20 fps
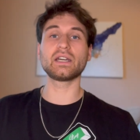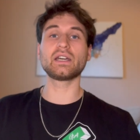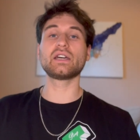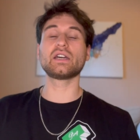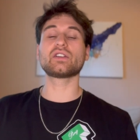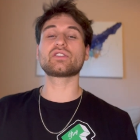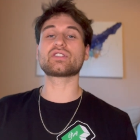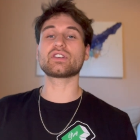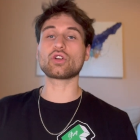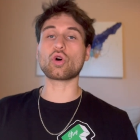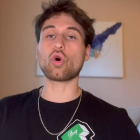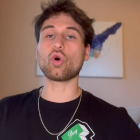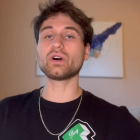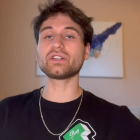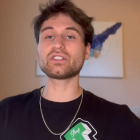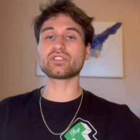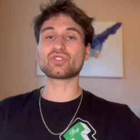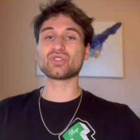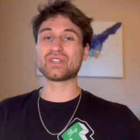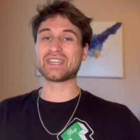So, in order
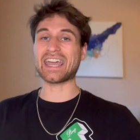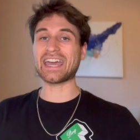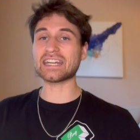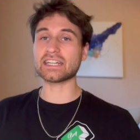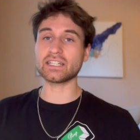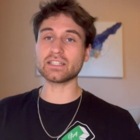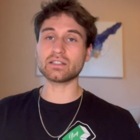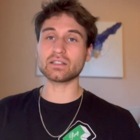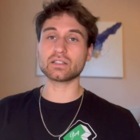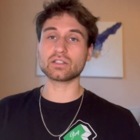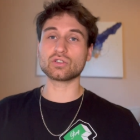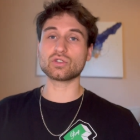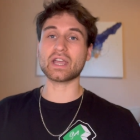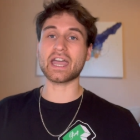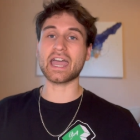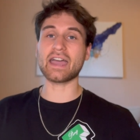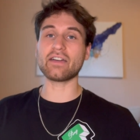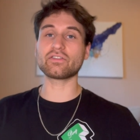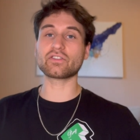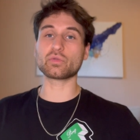to get it, you
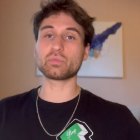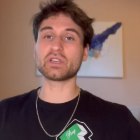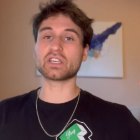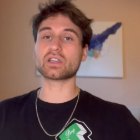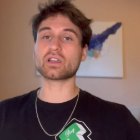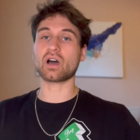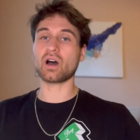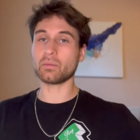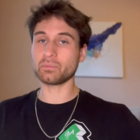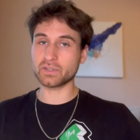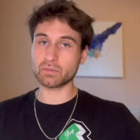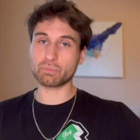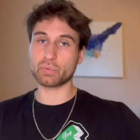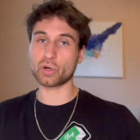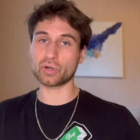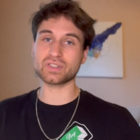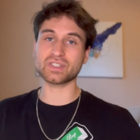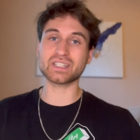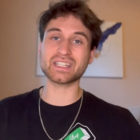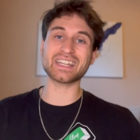have to become the
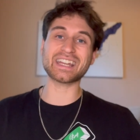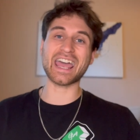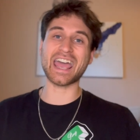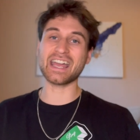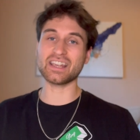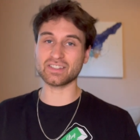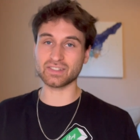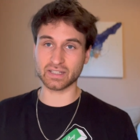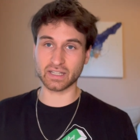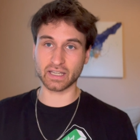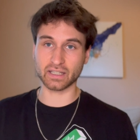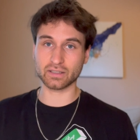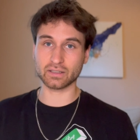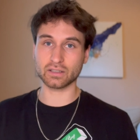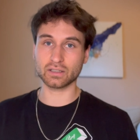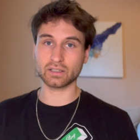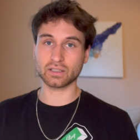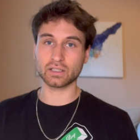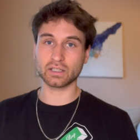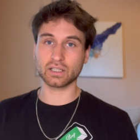person that has that.
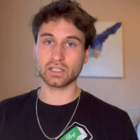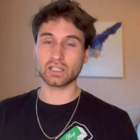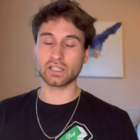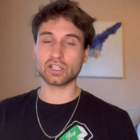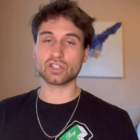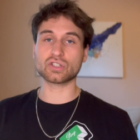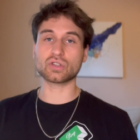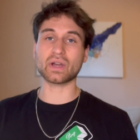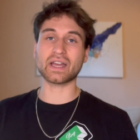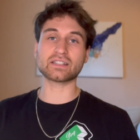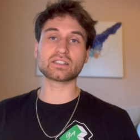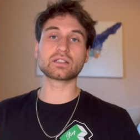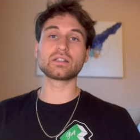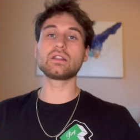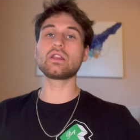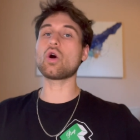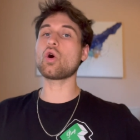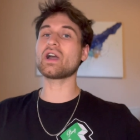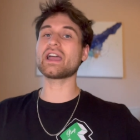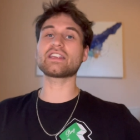So, as
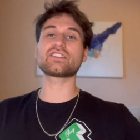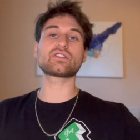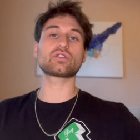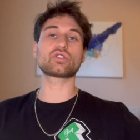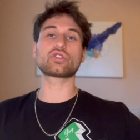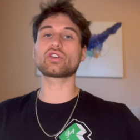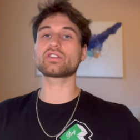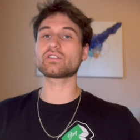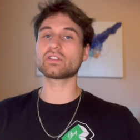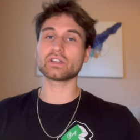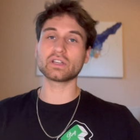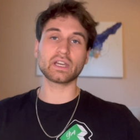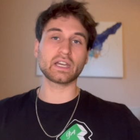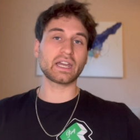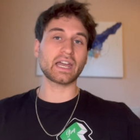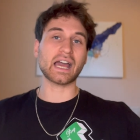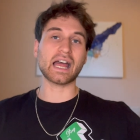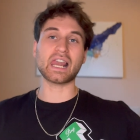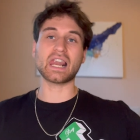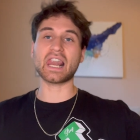long as you're not
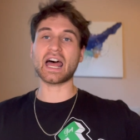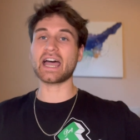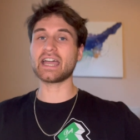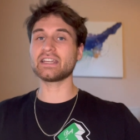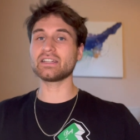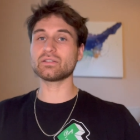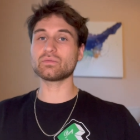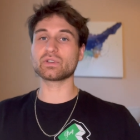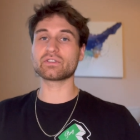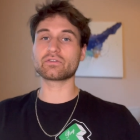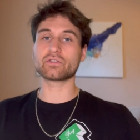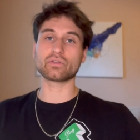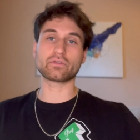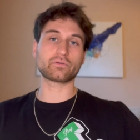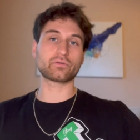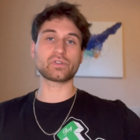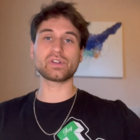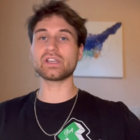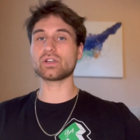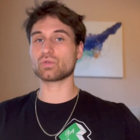aligned with your
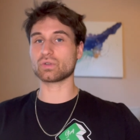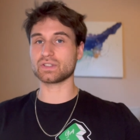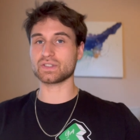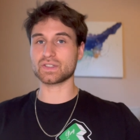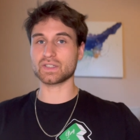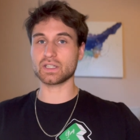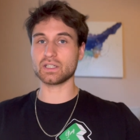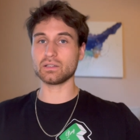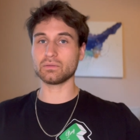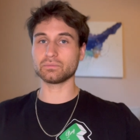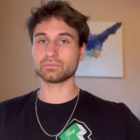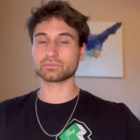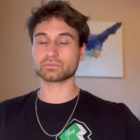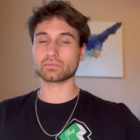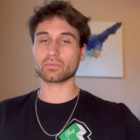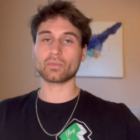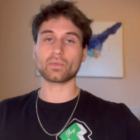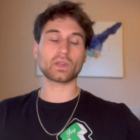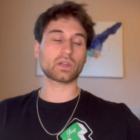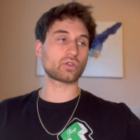frequency,
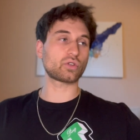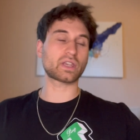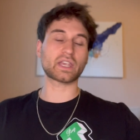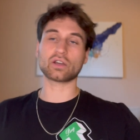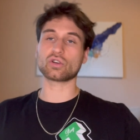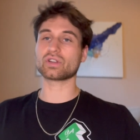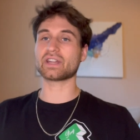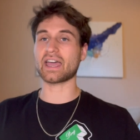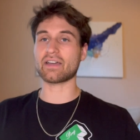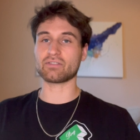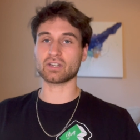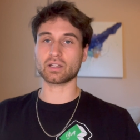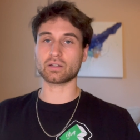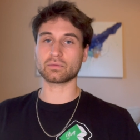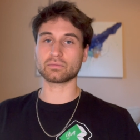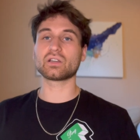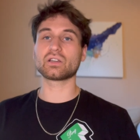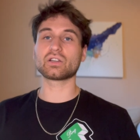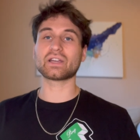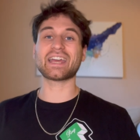you cannot have it.
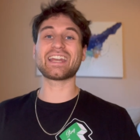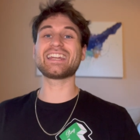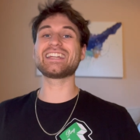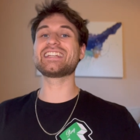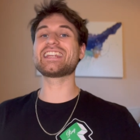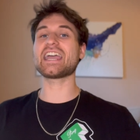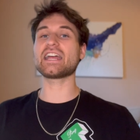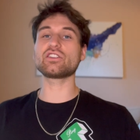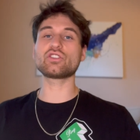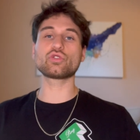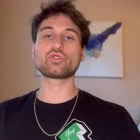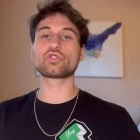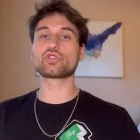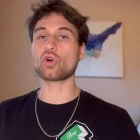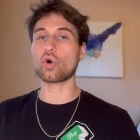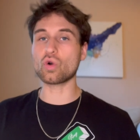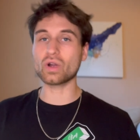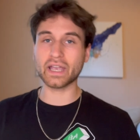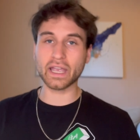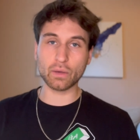And in the end, you
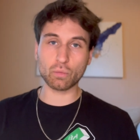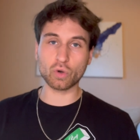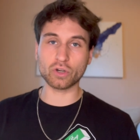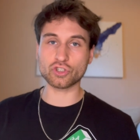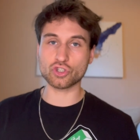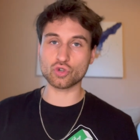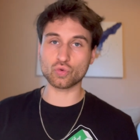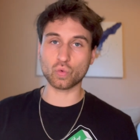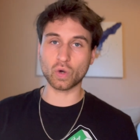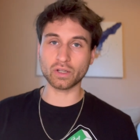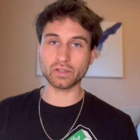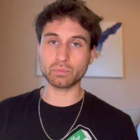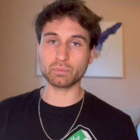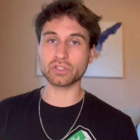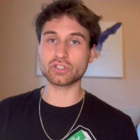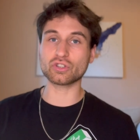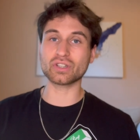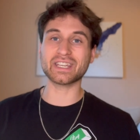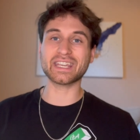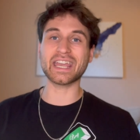don't get what you want, but
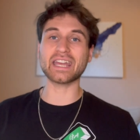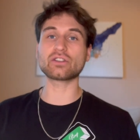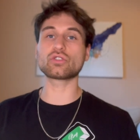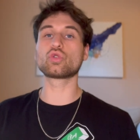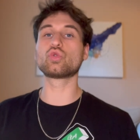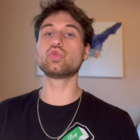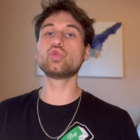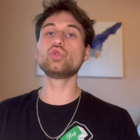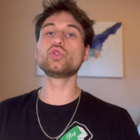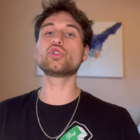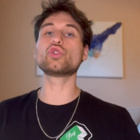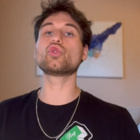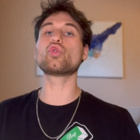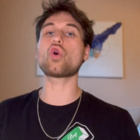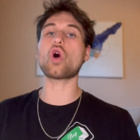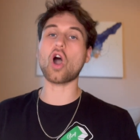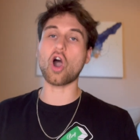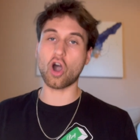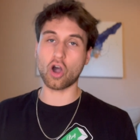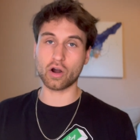you get who you
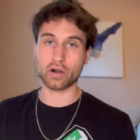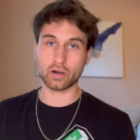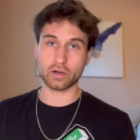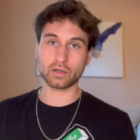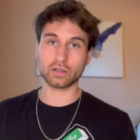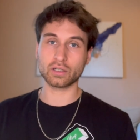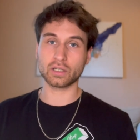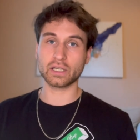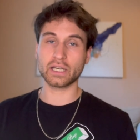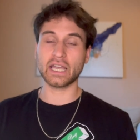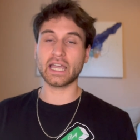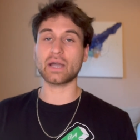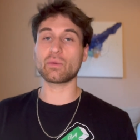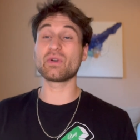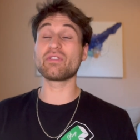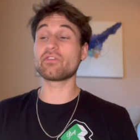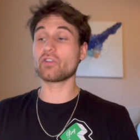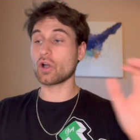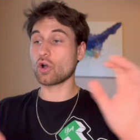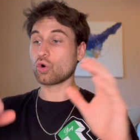are. And
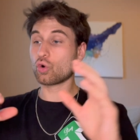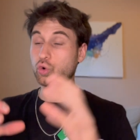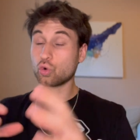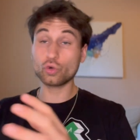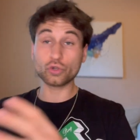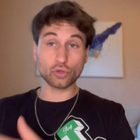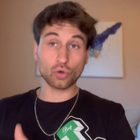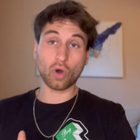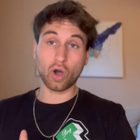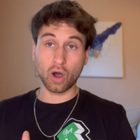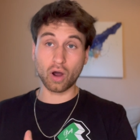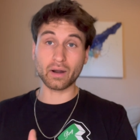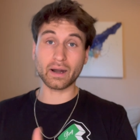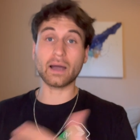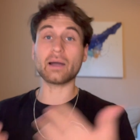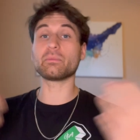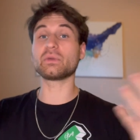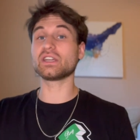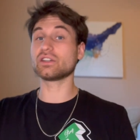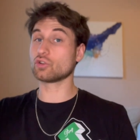with who you are, I
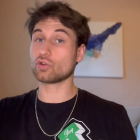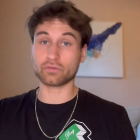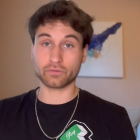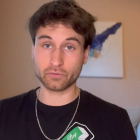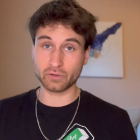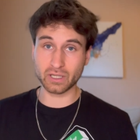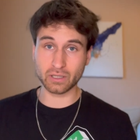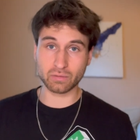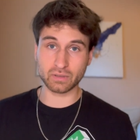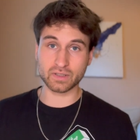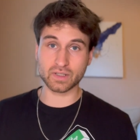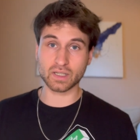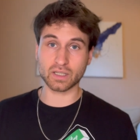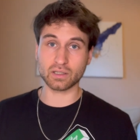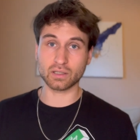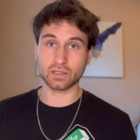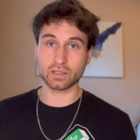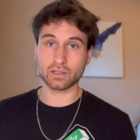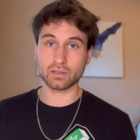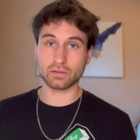mean your frequency,
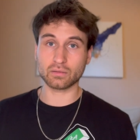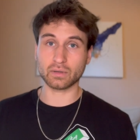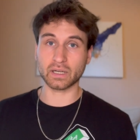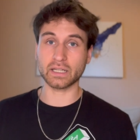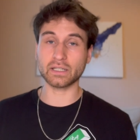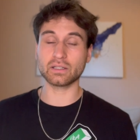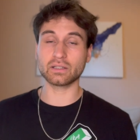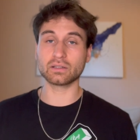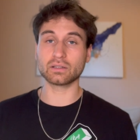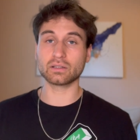right?